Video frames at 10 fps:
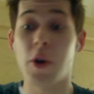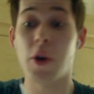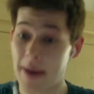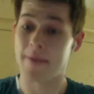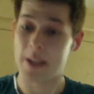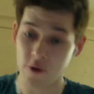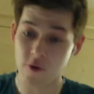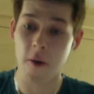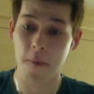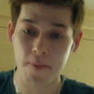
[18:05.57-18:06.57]
Yeah, that's
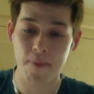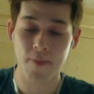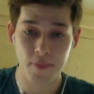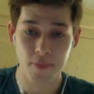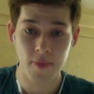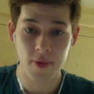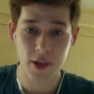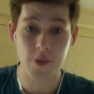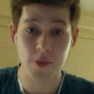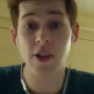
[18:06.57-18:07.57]
true.
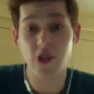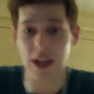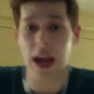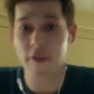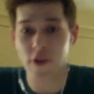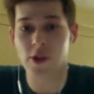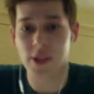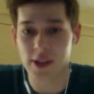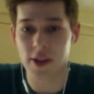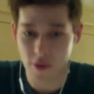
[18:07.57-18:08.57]
Especially after
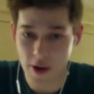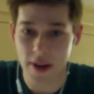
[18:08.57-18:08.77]
season 3.